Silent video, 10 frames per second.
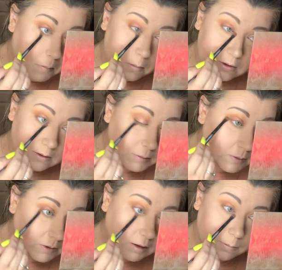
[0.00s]
But
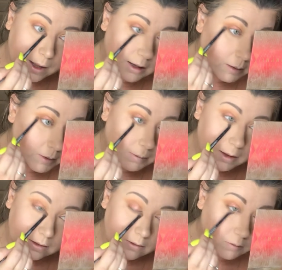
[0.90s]
sometimes I look back and I'm like,
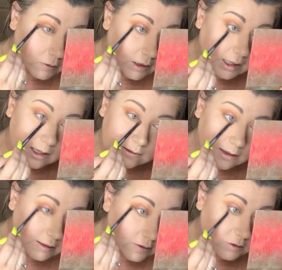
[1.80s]
man, those were the days.
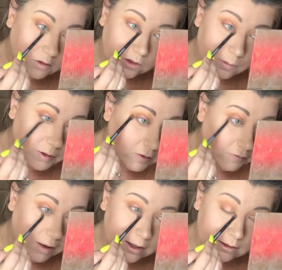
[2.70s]
Like, that was just so much
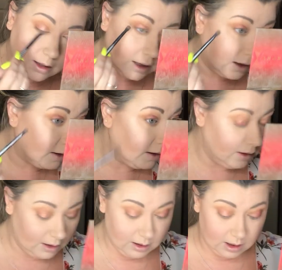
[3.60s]
fun. Like,
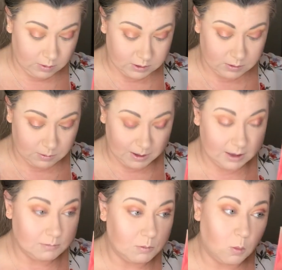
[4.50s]
I wish I would have
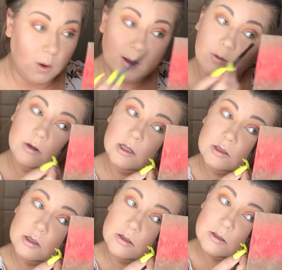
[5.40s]
paid way more
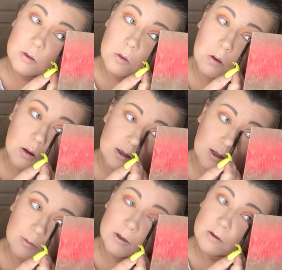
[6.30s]
attention in school because
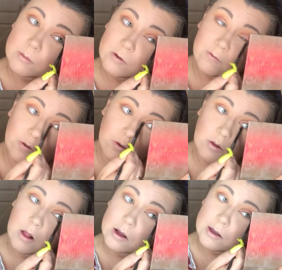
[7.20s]
I'd be so much further
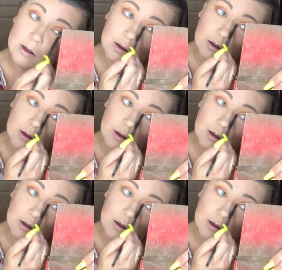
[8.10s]
along